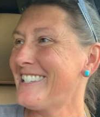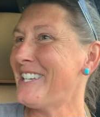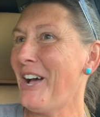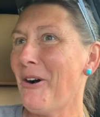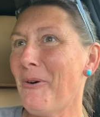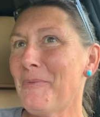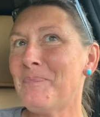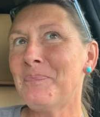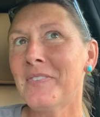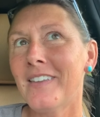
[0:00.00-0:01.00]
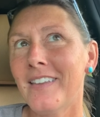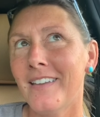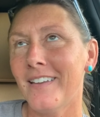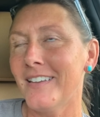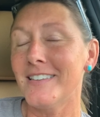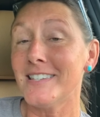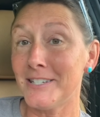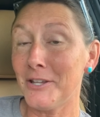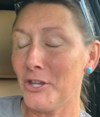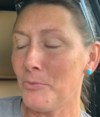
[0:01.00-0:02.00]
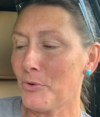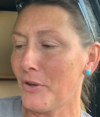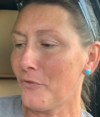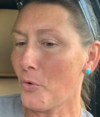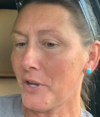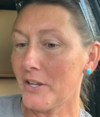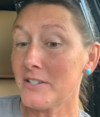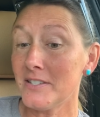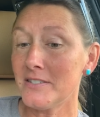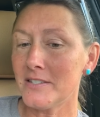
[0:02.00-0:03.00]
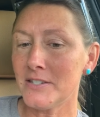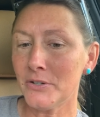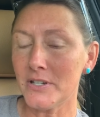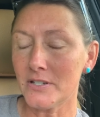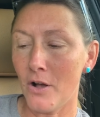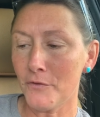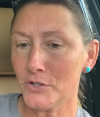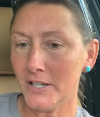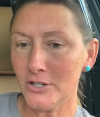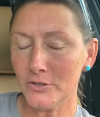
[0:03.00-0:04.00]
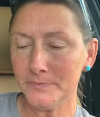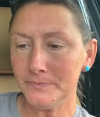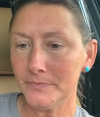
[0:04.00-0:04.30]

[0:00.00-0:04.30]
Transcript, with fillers: so silly humor there for you because this is a serious conversation.